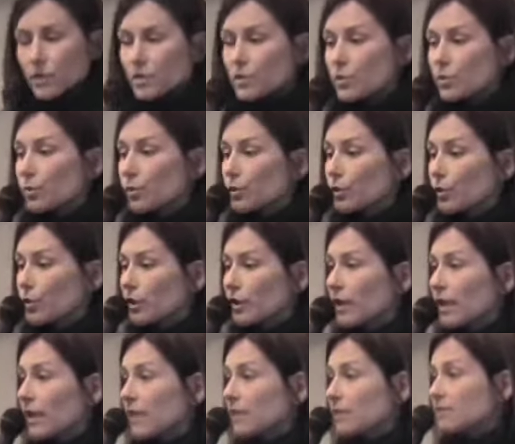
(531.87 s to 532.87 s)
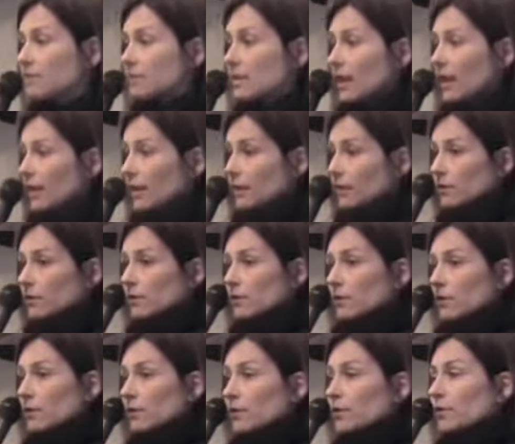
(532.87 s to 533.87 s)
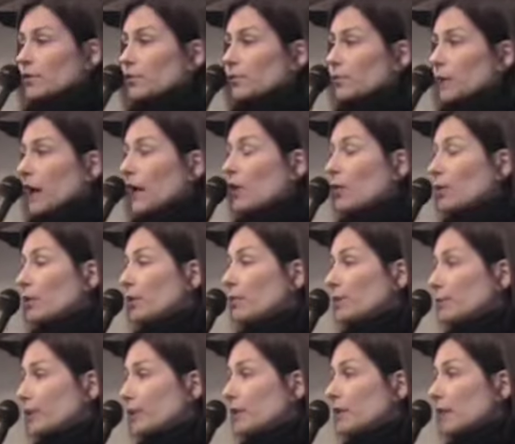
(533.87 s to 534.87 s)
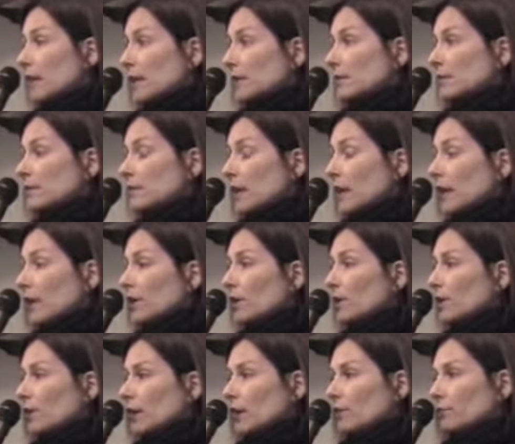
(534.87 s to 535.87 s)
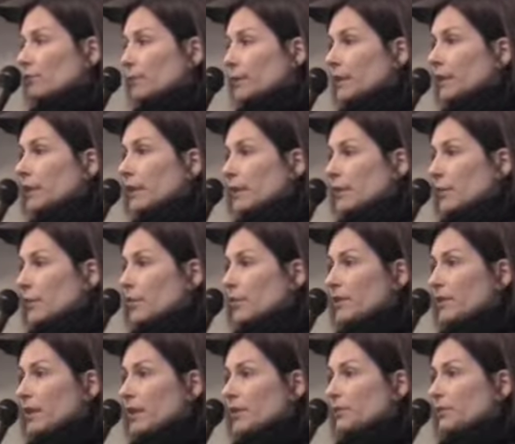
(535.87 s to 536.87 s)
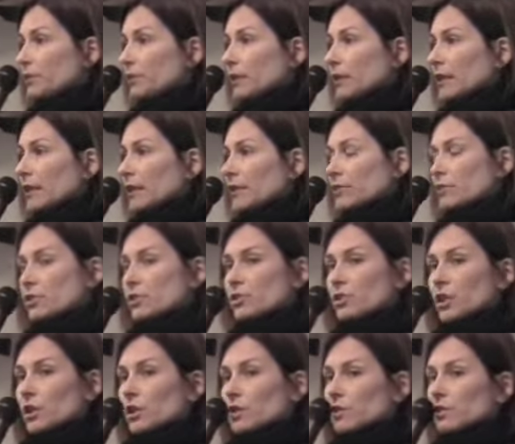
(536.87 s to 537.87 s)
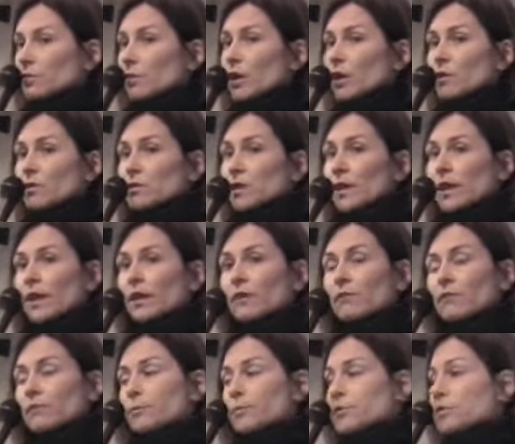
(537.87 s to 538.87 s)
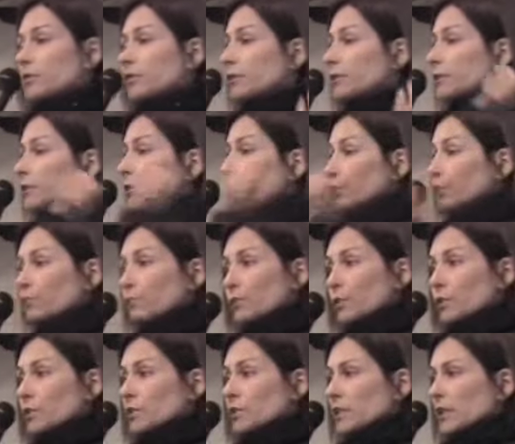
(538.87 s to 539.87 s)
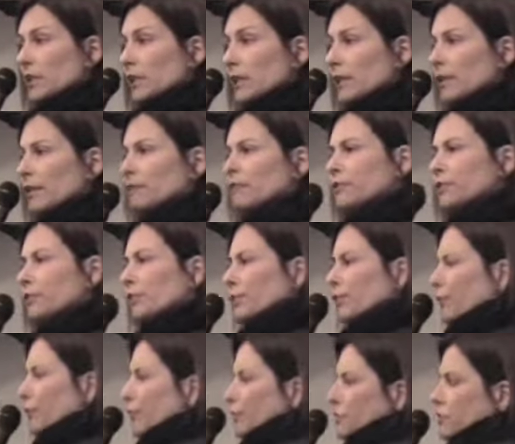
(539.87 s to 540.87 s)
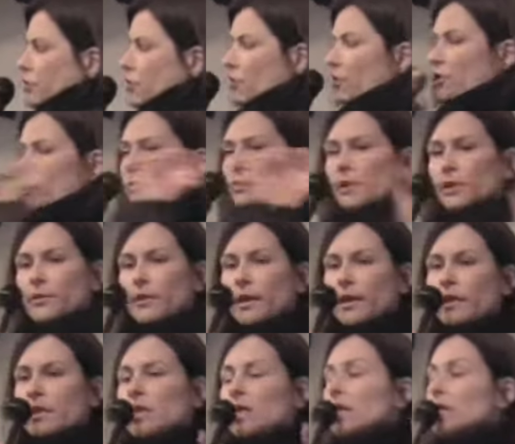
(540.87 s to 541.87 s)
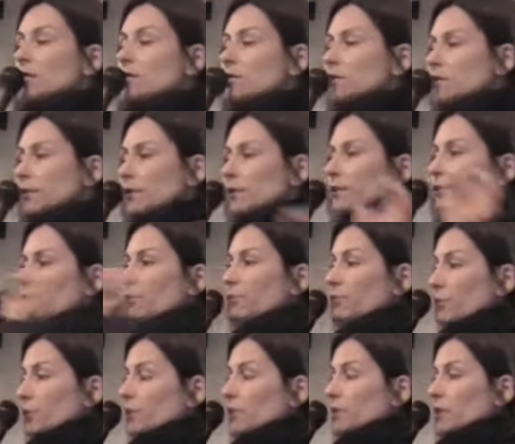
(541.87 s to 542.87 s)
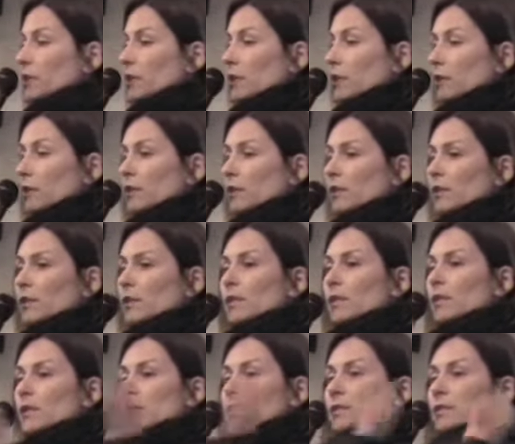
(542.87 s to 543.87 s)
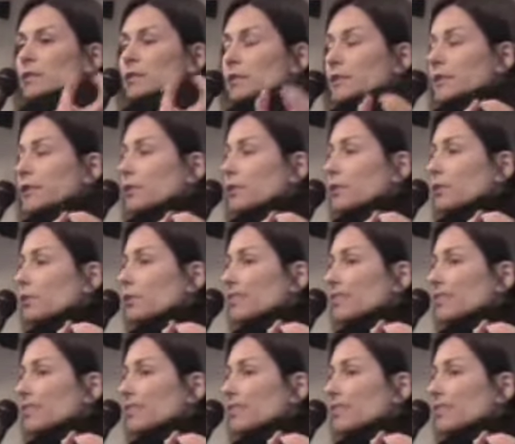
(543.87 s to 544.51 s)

So we're looking at a scale. How we read that scale, that reading, the pH reading is just on a small scale from 0 to 14. I never know whether I should go this way or that. 0 to 14. 0